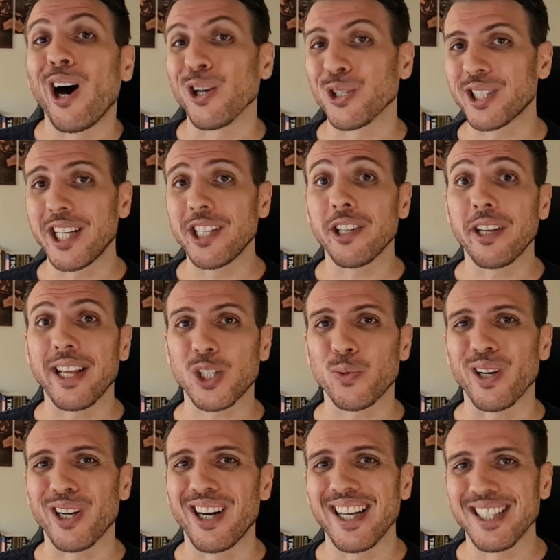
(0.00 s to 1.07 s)
I'll see you in the next
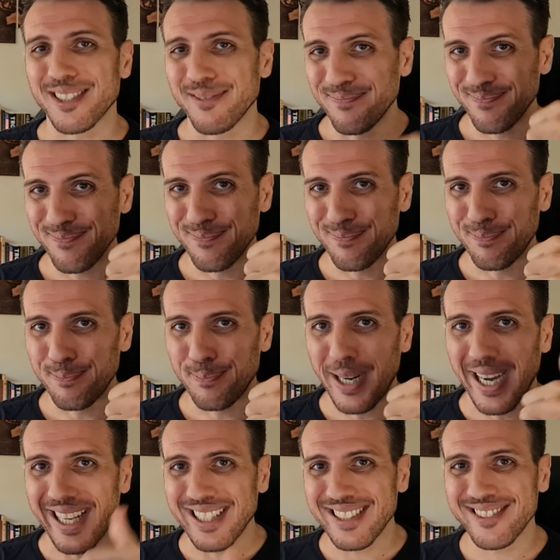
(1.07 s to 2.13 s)
one, guys.
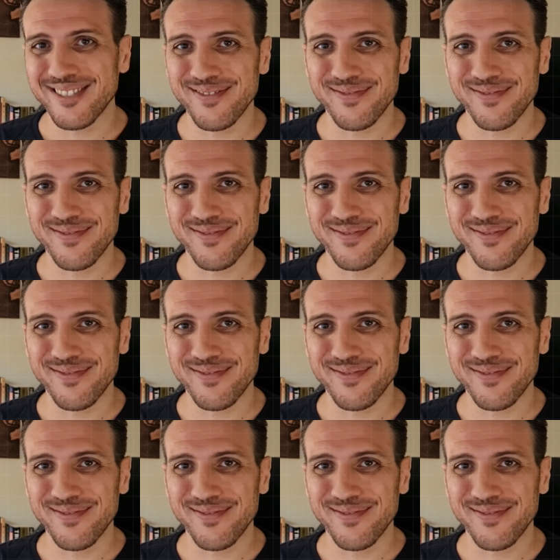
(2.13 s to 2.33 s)
Bye.